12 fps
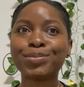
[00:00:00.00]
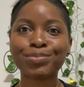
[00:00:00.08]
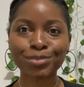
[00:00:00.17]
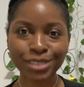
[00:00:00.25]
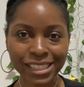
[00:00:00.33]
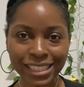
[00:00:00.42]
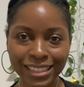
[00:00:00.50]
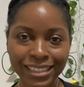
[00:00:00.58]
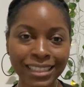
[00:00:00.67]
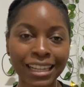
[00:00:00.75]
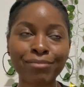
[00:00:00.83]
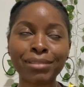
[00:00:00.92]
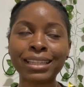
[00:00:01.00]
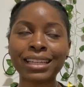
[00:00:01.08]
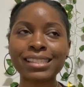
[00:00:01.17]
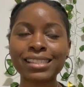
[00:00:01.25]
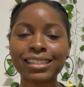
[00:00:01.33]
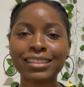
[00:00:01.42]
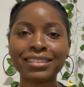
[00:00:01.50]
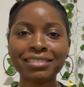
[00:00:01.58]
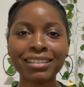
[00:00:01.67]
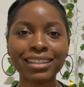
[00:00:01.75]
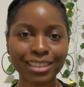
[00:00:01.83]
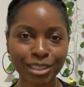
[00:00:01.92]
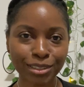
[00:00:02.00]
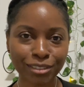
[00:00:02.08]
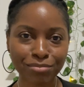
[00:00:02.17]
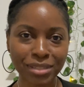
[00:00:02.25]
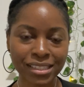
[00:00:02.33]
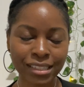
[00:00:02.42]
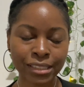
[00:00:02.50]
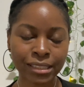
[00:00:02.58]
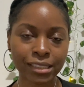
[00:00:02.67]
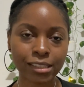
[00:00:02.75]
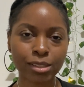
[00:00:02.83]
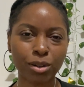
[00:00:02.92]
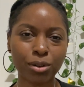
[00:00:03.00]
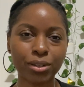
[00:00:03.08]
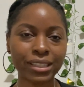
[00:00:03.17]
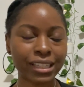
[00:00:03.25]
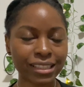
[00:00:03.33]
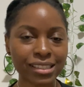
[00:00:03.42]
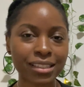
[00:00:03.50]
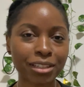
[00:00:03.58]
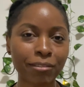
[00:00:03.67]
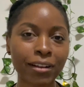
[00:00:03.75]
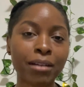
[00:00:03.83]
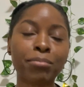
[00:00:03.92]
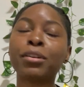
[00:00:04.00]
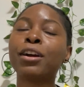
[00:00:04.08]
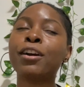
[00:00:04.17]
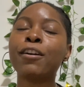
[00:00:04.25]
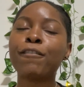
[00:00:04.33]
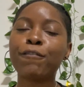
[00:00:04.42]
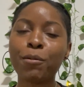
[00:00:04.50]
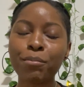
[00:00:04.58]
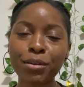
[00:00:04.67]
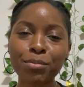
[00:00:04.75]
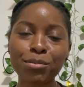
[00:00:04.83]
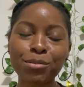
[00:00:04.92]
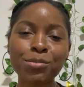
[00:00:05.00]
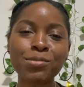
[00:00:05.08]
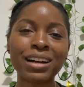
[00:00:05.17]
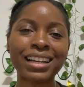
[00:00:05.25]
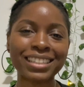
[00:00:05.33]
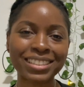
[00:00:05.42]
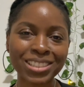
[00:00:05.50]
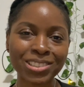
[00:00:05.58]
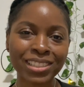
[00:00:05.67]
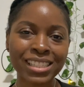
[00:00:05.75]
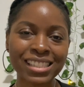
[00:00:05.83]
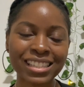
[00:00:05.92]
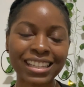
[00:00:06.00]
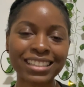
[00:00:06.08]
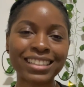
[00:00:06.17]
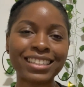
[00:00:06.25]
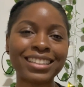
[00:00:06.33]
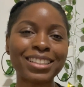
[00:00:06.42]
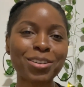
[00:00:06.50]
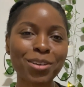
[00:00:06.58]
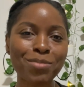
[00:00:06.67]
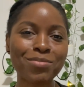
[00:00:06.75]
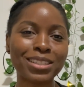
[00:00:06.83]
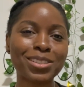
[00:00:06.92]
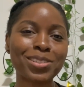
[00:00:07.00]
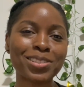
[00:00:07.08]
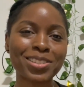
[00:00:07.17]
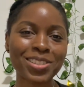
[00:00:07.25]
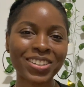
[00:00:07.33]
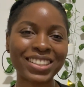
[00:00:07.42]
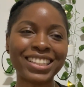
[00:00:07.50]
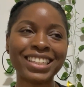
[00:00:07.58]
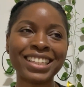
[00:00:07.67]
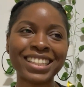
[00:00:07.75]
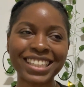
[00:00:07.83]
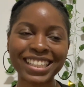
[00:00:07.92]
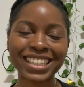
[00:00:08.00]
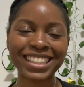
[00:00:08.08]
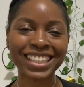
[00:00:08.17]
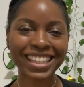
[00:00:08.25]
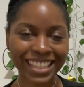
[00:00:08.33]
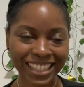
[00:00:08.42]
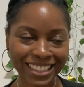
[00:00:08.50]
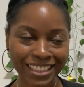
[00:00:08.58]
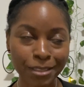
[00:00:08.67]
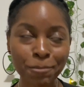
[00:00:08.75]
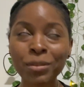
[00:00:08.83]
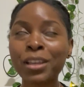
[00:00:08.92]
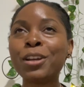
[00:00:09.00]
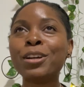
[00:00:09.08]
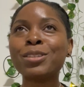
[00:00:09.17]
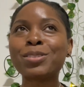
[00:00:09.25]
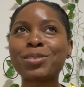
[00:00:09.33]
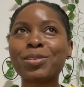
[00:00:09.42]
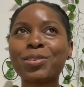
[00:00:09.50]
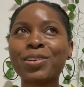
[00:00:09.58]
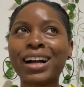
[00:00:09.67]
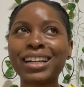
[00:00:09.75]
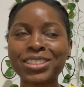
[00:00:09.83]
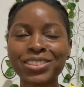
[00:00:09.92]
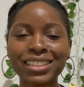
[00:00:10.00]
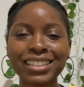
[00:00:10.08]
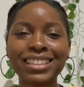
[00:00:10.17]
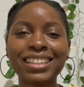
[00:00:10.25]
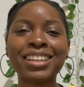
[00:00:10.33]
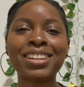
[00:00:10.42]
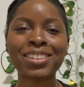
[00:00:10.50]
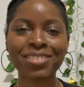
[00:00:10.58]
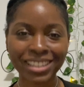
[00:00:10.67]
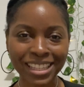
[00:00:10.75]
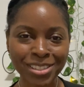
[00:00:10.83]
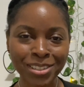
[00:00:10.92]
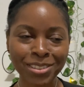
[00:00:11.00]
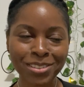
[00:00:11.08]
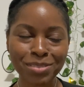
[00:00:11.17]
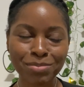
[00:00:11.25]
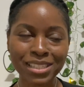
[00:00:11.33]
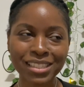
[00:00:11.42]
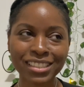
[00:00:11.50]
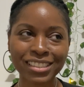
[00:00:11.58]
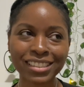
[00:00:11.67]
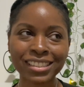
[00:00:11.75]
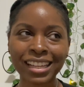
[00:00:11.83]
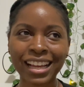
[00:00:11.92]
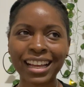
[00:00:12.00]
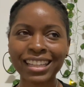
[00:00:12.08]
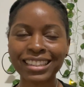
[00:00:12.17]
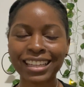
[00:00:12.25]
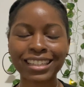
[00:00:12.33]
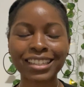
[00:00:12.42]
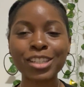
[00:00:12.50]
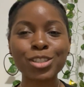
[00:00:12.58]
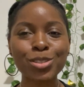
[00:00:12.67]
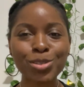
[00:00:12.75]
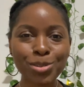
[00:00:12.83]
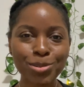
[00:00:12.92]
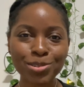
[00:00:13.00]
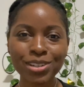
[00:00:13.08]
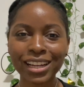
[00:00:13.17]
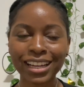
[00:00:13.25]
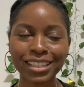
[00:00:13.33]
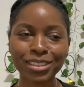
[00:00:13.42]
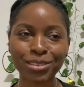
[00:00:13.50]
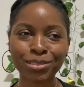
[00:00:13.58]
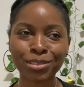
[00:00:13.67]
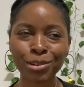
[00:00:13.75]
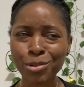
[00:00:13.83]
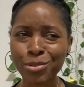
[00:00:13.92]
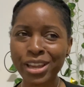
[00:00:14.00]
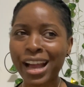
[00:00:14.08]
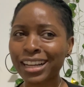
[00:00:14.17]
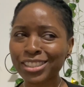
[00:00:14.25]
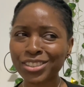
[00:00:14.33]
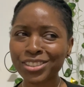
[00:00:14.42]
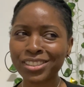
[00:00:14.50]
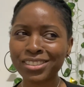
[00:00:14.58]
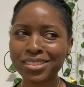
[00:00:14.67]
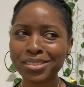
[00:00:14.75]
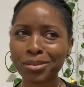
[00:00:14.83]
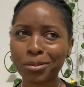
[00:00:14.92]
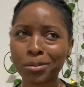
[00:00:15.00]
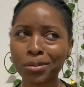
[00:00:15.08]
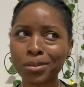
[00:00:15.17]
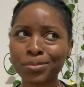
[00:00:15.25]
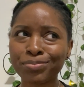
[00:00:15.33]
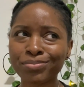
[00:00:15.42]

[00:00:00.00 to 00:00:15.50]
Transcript: Recently, I've been getting a lot of messages on Instagram from people who are interested in coming to study in Canada. So actually, when I saw those messages, I had like two kind of reactions, or